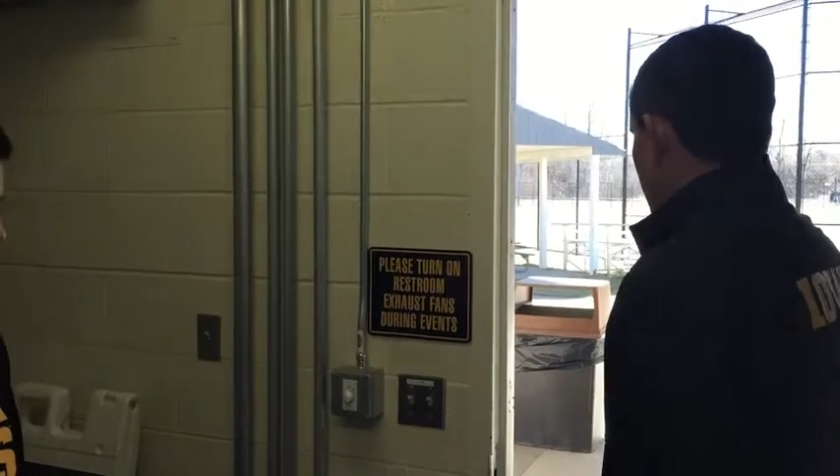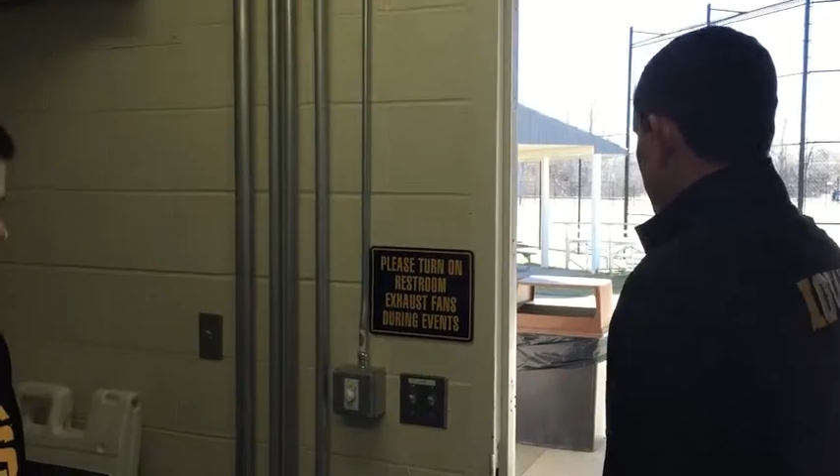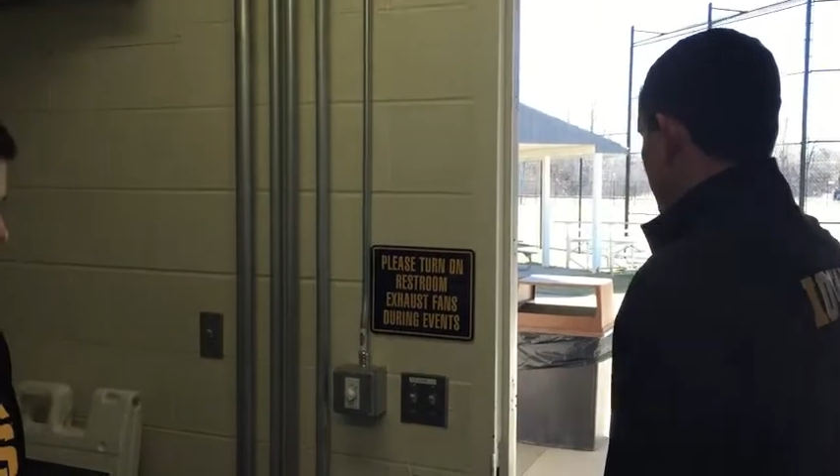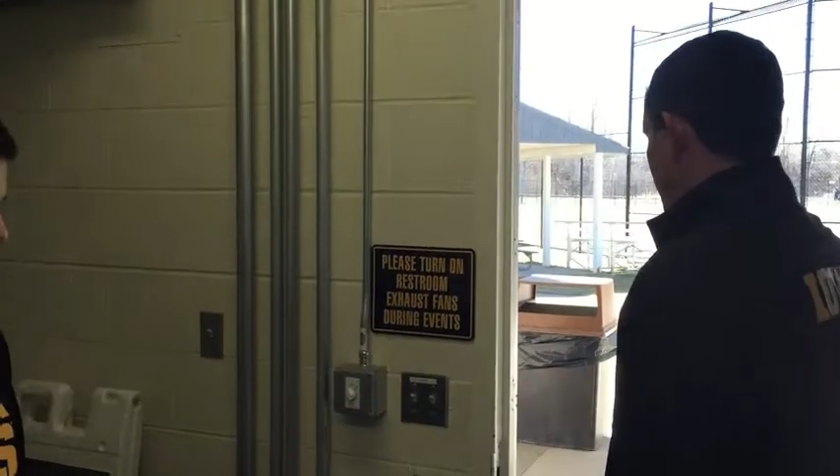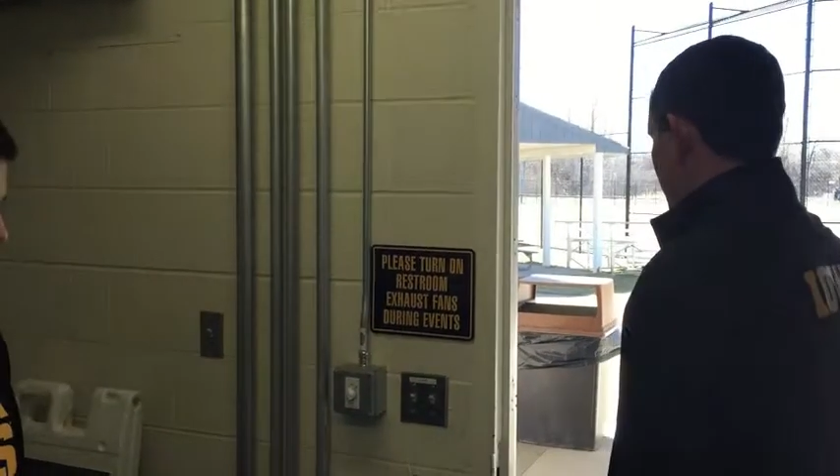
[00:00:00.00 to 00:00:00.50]

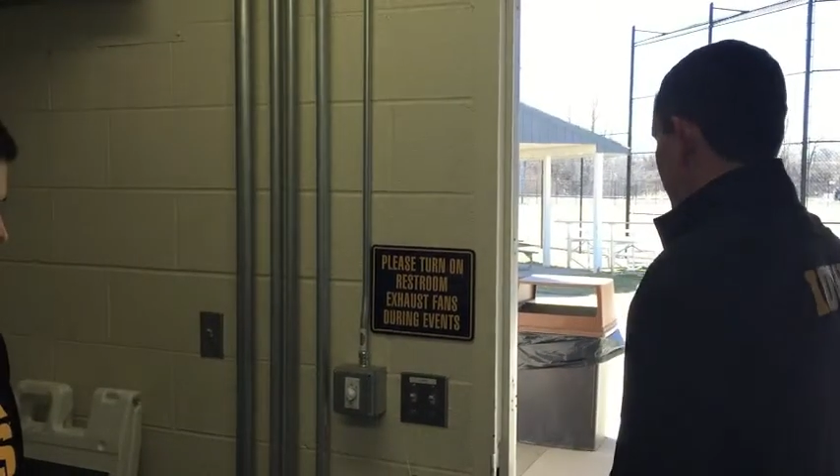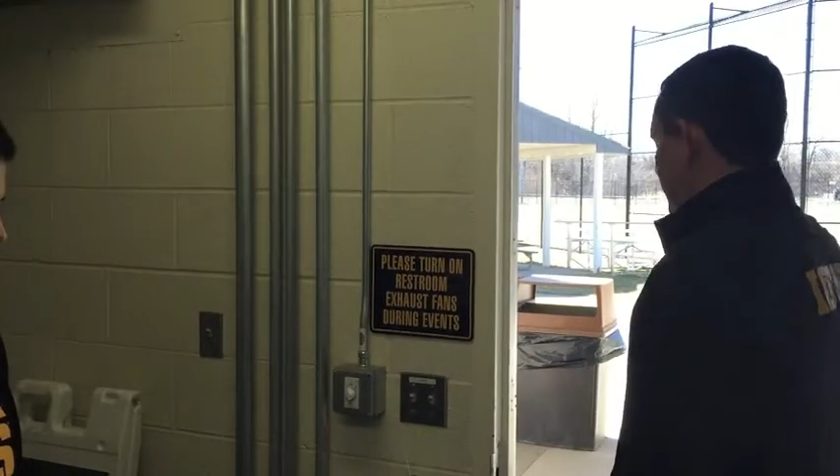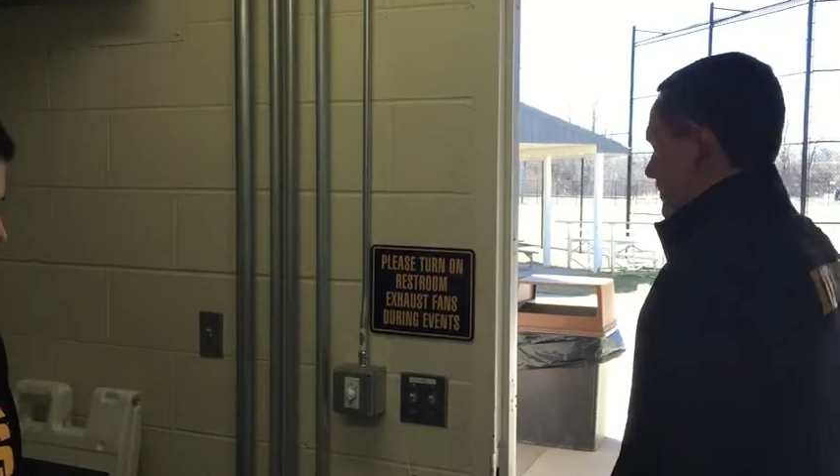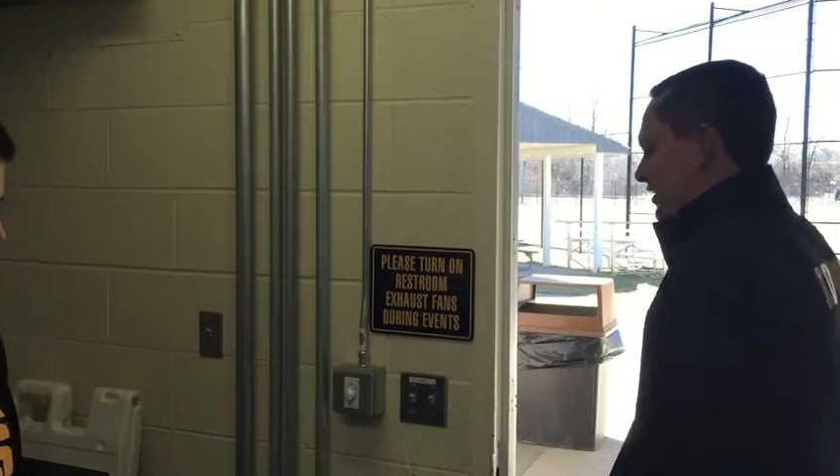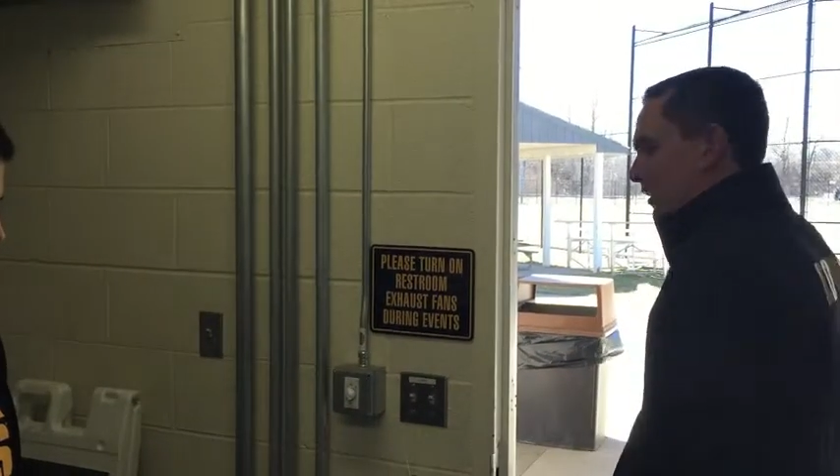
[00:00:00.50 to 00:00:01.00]
you just kind
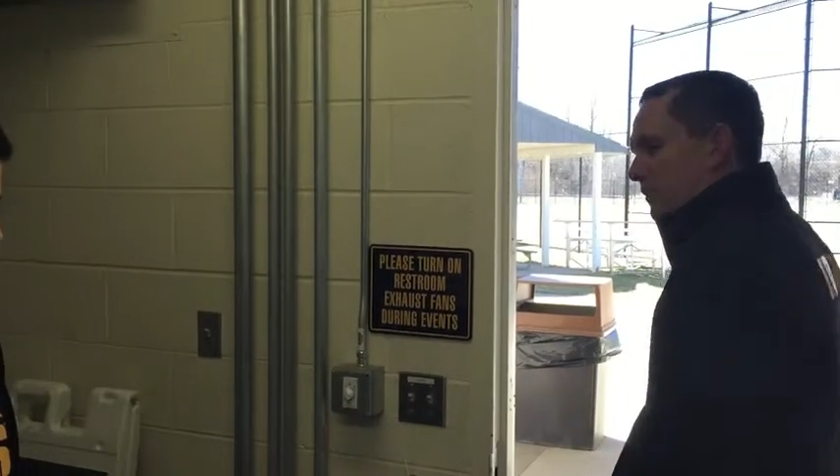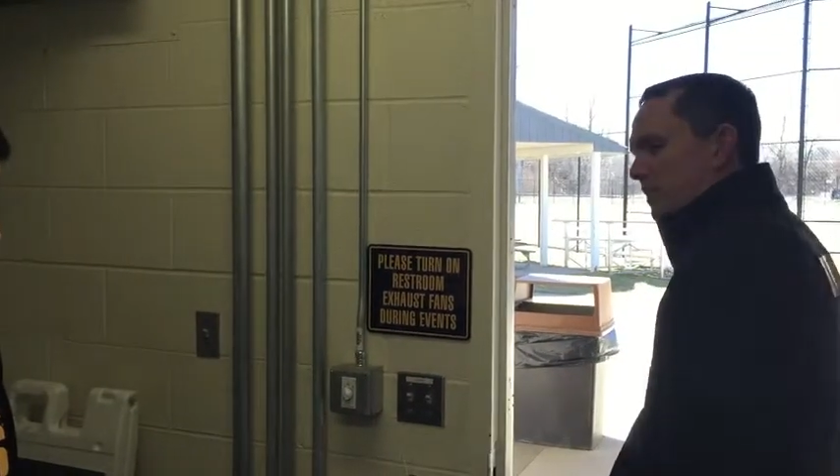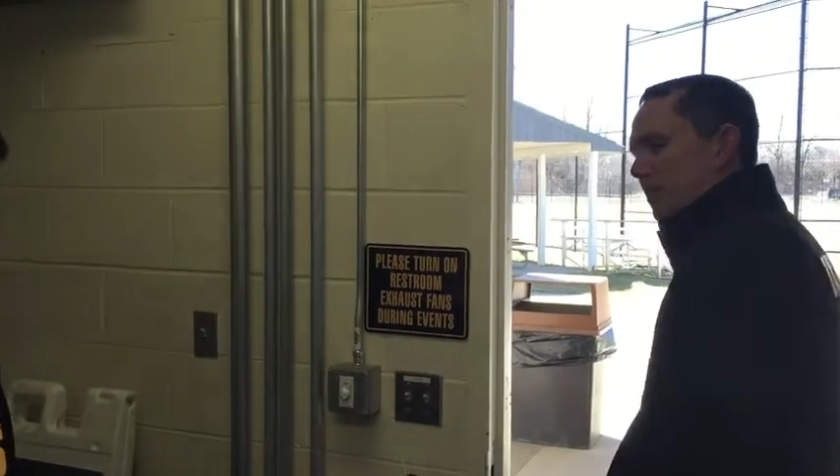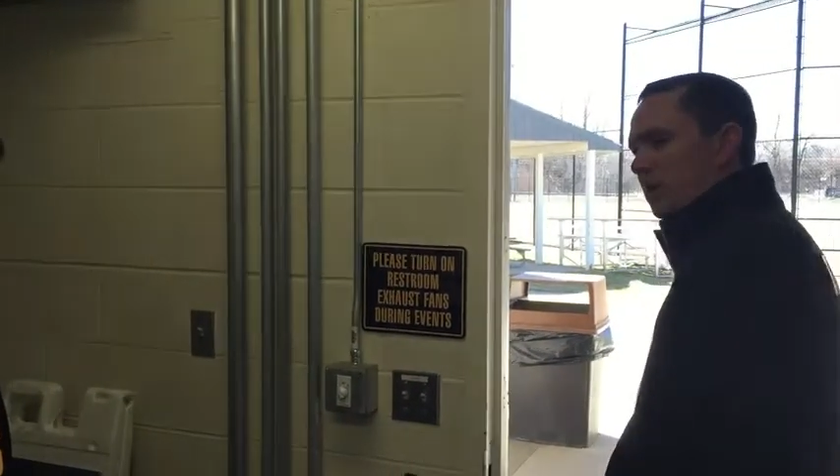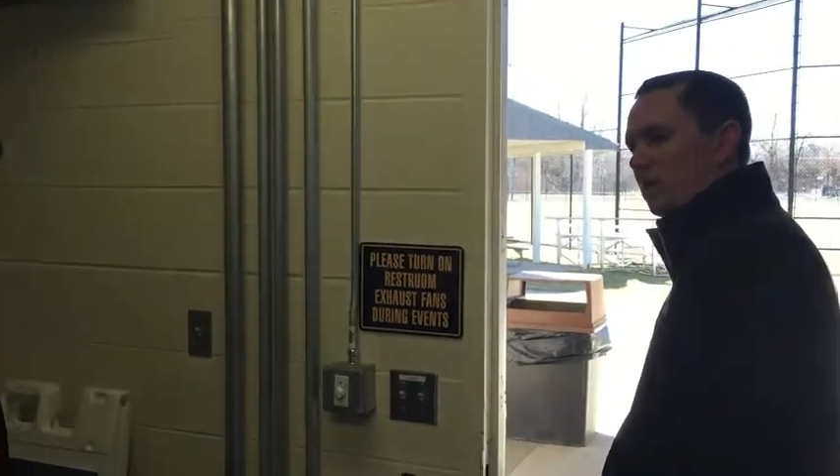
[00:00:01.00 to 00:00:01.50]
of set up
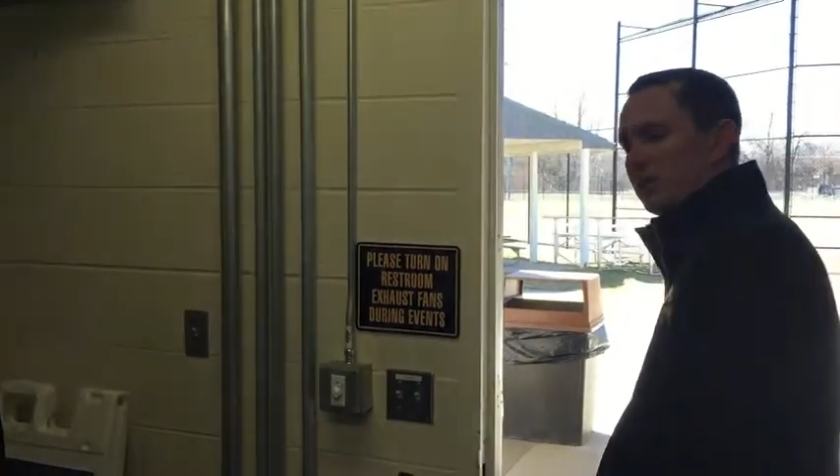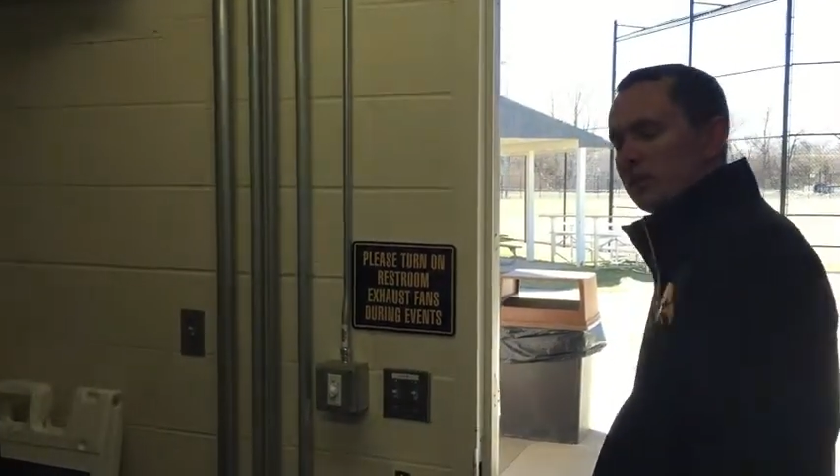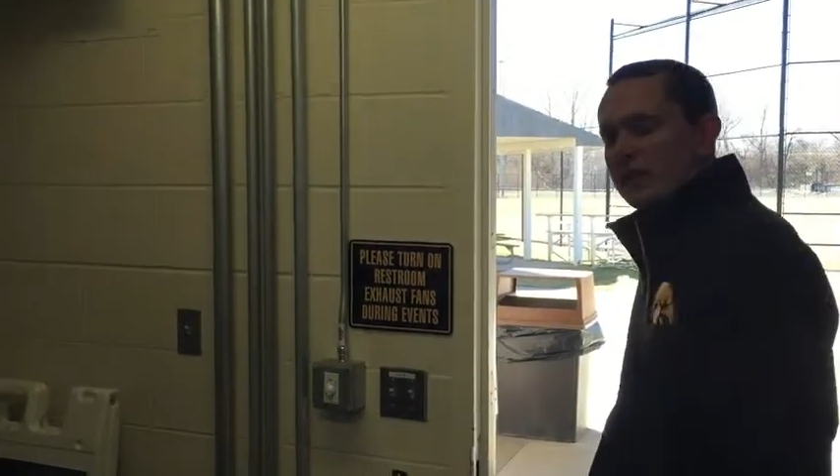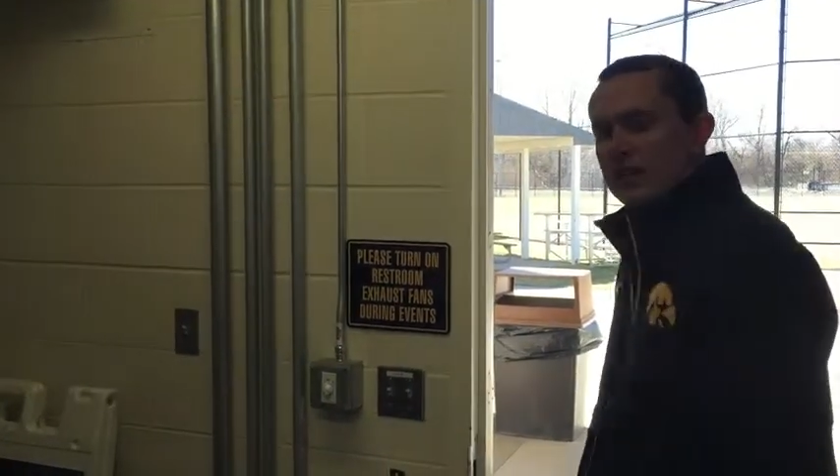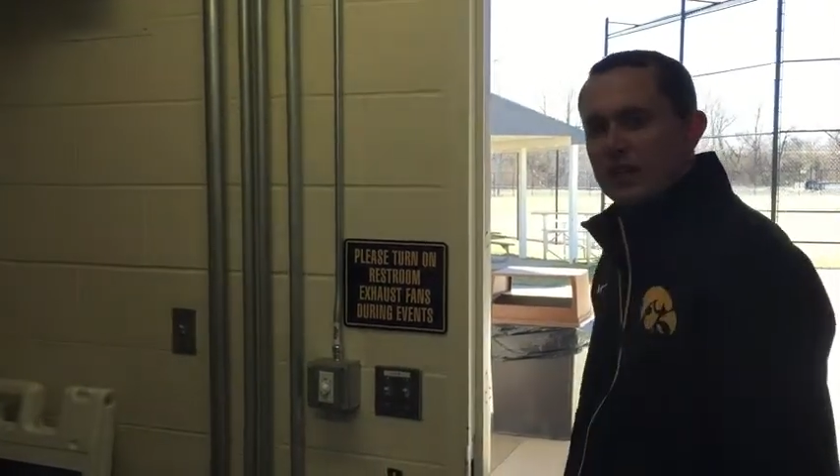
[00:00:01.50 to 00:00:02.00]
the table